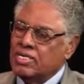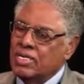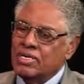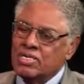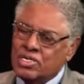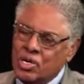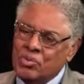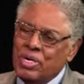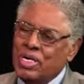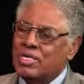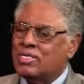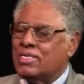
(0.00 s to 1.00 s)
there's so
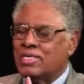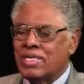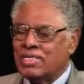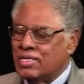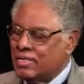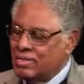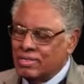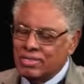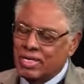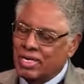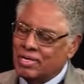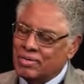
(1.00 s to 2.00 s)
many
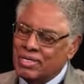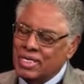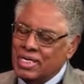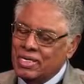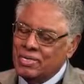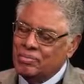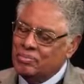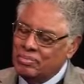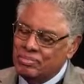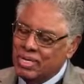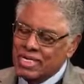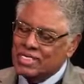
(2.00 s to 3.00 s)
statistical
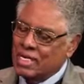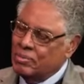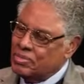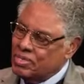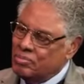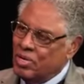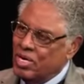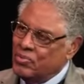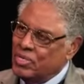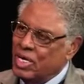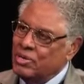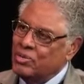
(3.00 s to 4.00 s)
mess ups
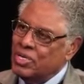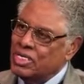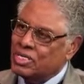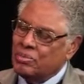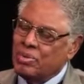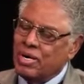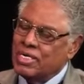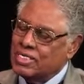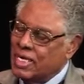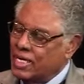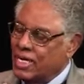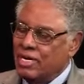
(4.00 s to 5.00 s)
when they do these
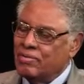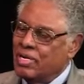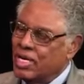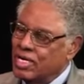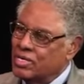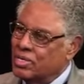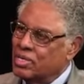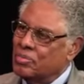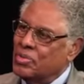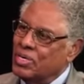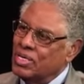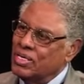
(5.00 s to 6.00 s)
comparisons, I can't even get into
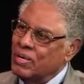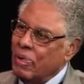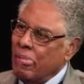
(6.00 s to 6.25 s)
them all.